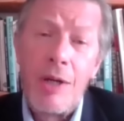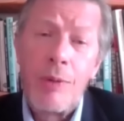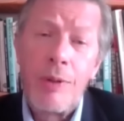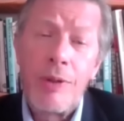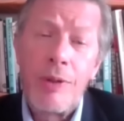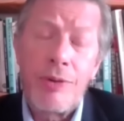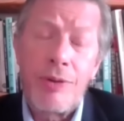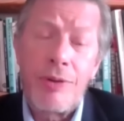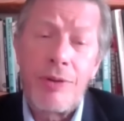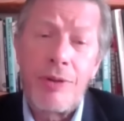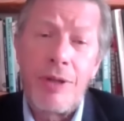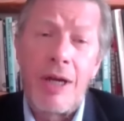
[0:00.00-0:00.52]

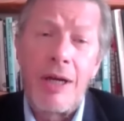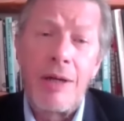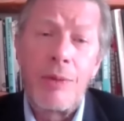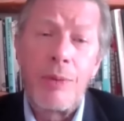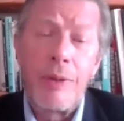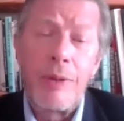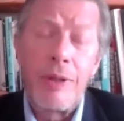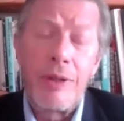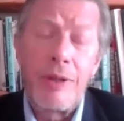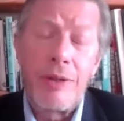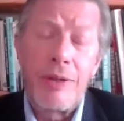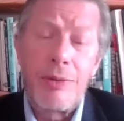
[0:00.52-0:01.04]
with
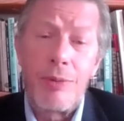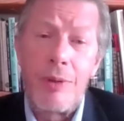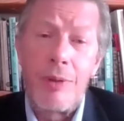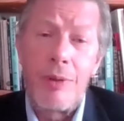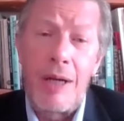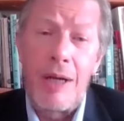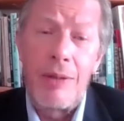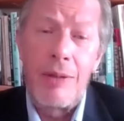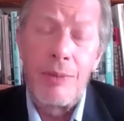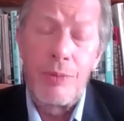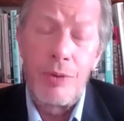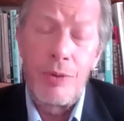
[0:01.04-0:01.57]

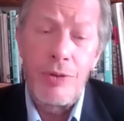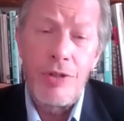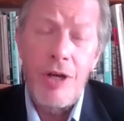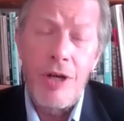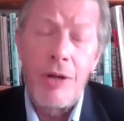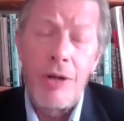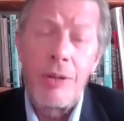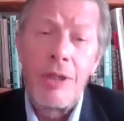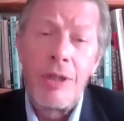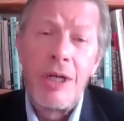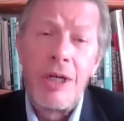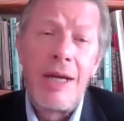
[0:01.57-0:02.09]
Ruto,
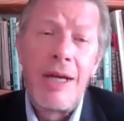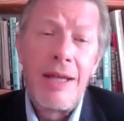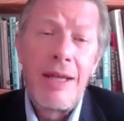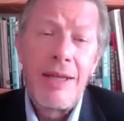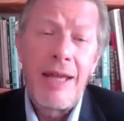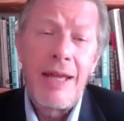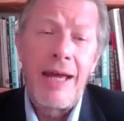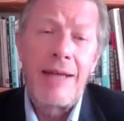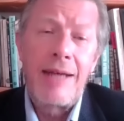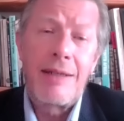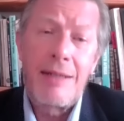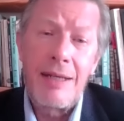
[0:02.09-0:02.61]

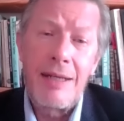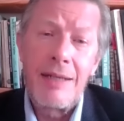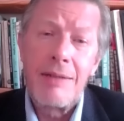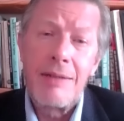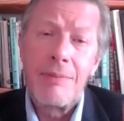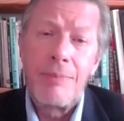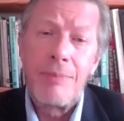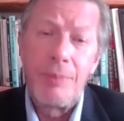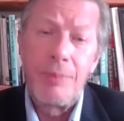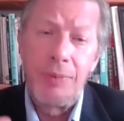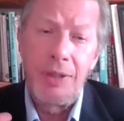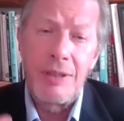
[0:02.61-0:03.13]
that the
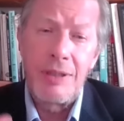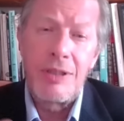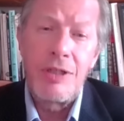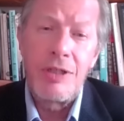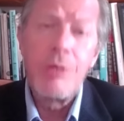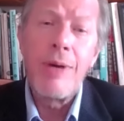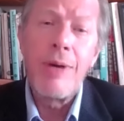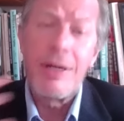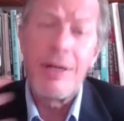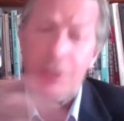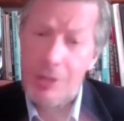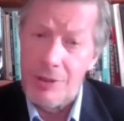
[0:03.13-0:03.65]

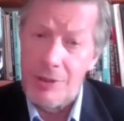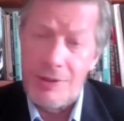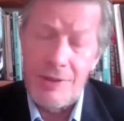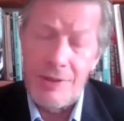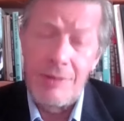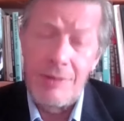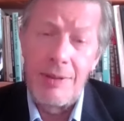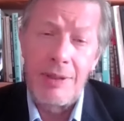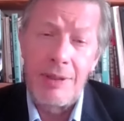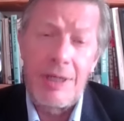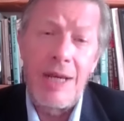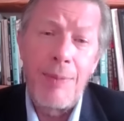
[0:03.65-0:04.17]
US should
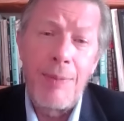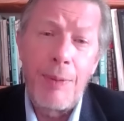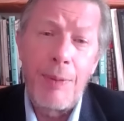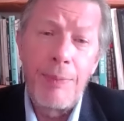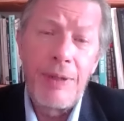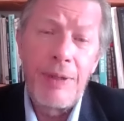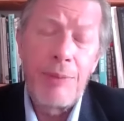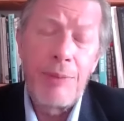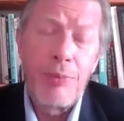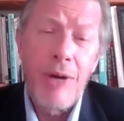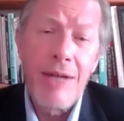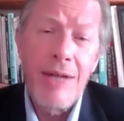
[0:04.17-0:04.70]
keep a
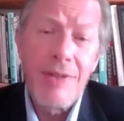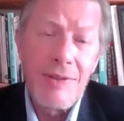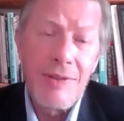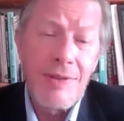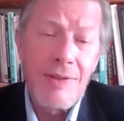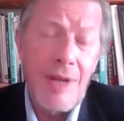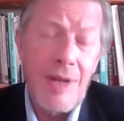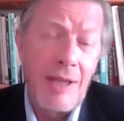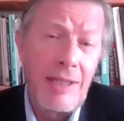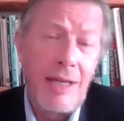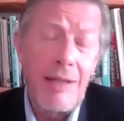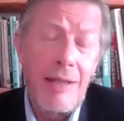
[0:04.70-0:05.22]
big presence.
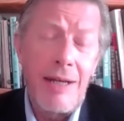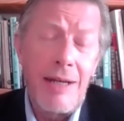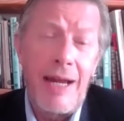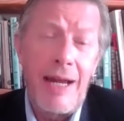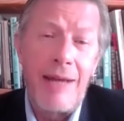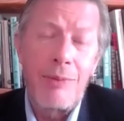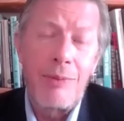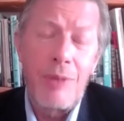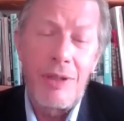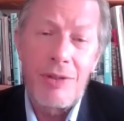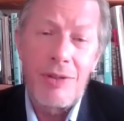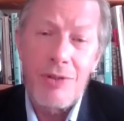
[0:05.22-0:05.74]
On the other
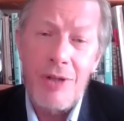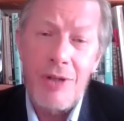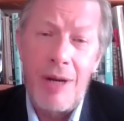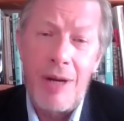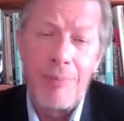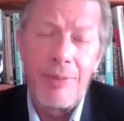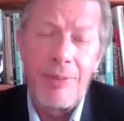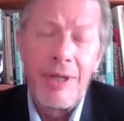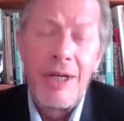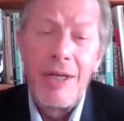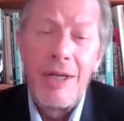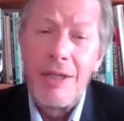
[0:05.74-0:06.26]
hand, with Trump,
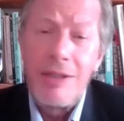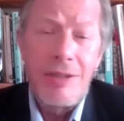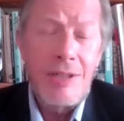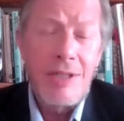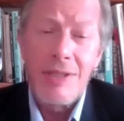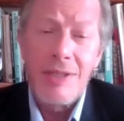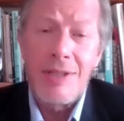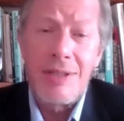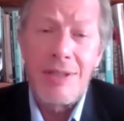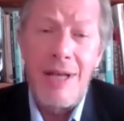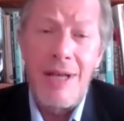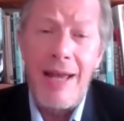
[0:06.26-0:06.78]
you
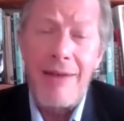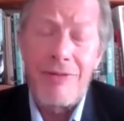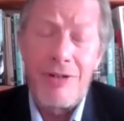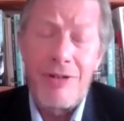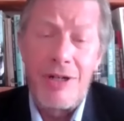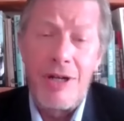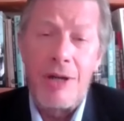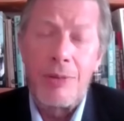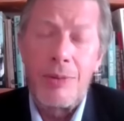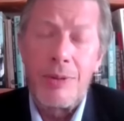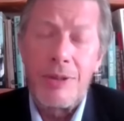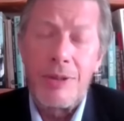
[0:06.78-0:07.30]
just never
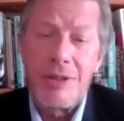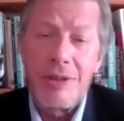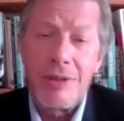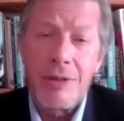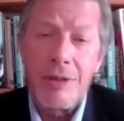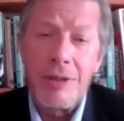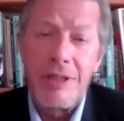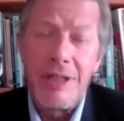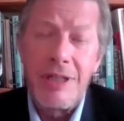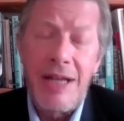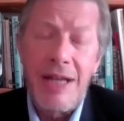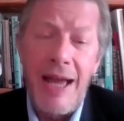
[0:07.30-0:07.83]
know what you're
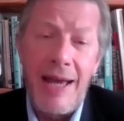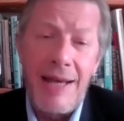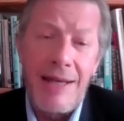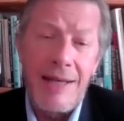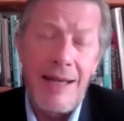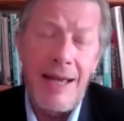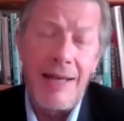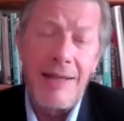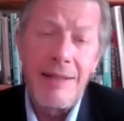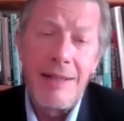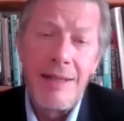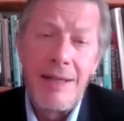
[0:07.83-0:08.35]
going to get,
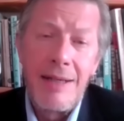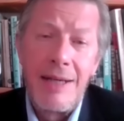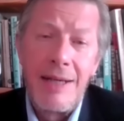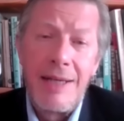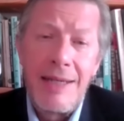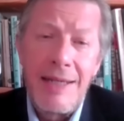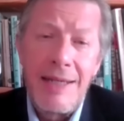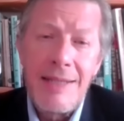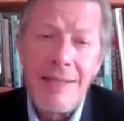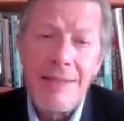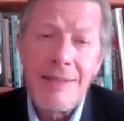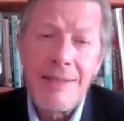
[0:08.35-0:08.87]
and
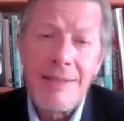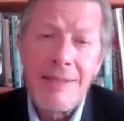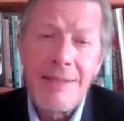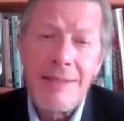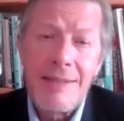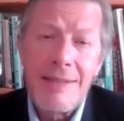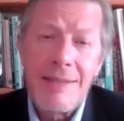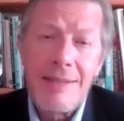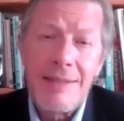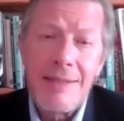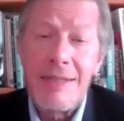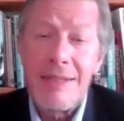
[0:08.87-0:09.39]
his
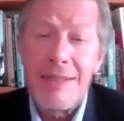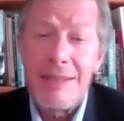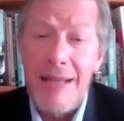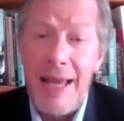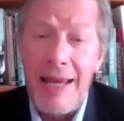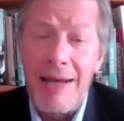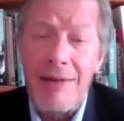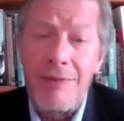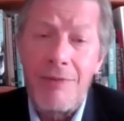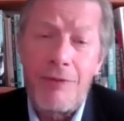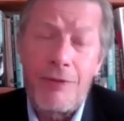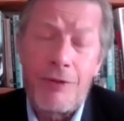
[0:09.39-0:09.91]

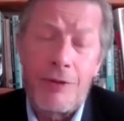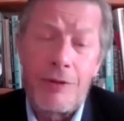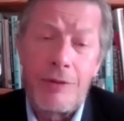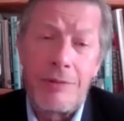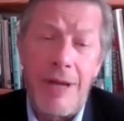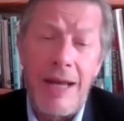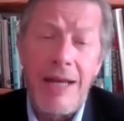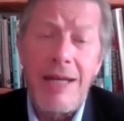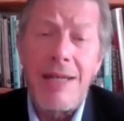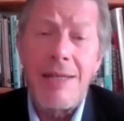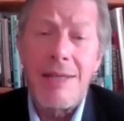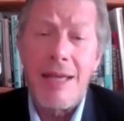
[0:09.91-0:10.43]
disdain
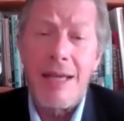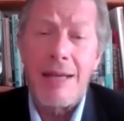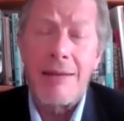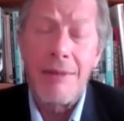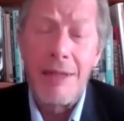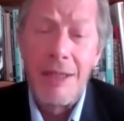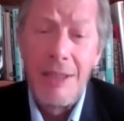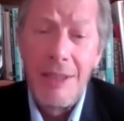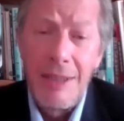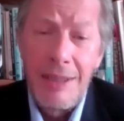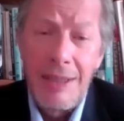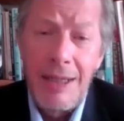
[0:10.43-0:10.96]
for anything,
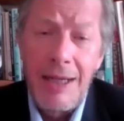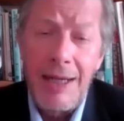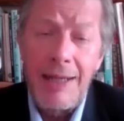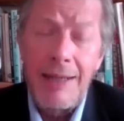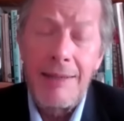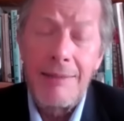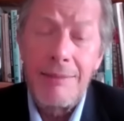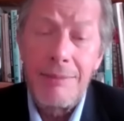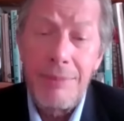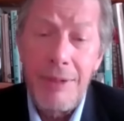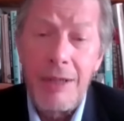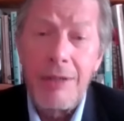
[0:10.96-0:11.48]

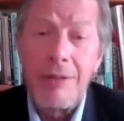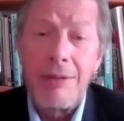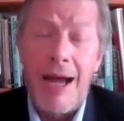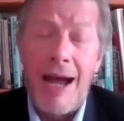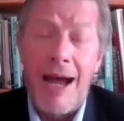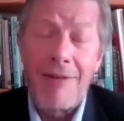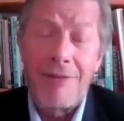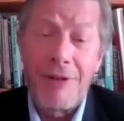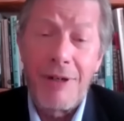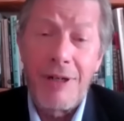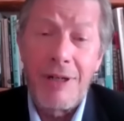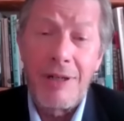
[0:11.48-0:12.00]

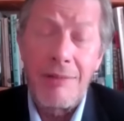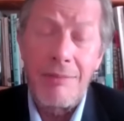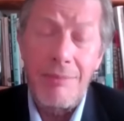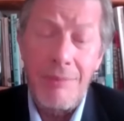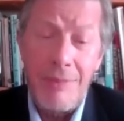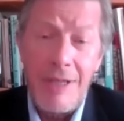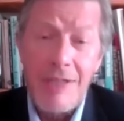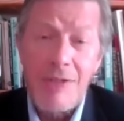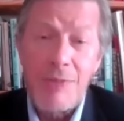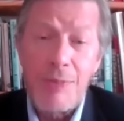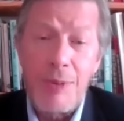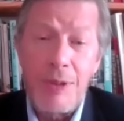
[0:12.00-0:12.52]
African,
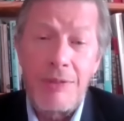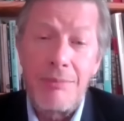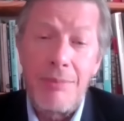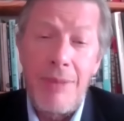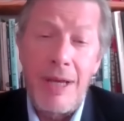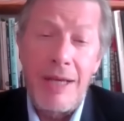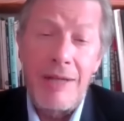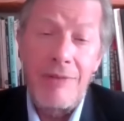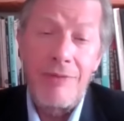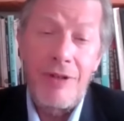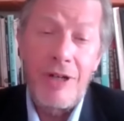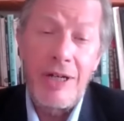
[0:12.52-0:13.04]
has been
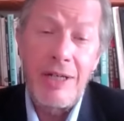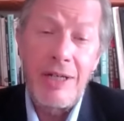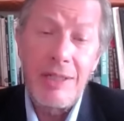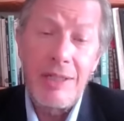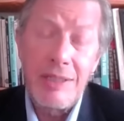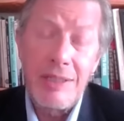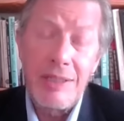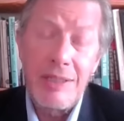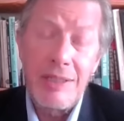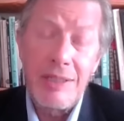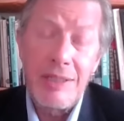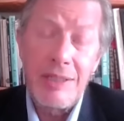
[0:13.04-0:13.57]
made very
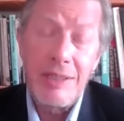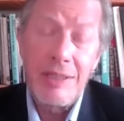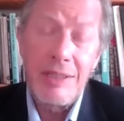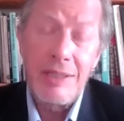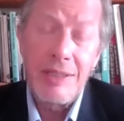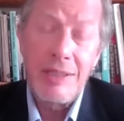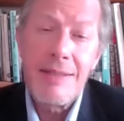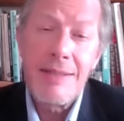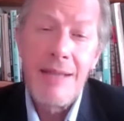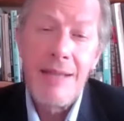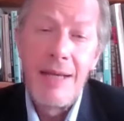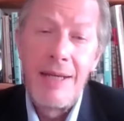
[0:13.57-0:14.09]
clear, and
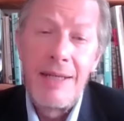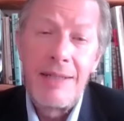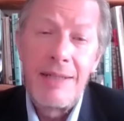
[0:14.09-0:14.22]
his,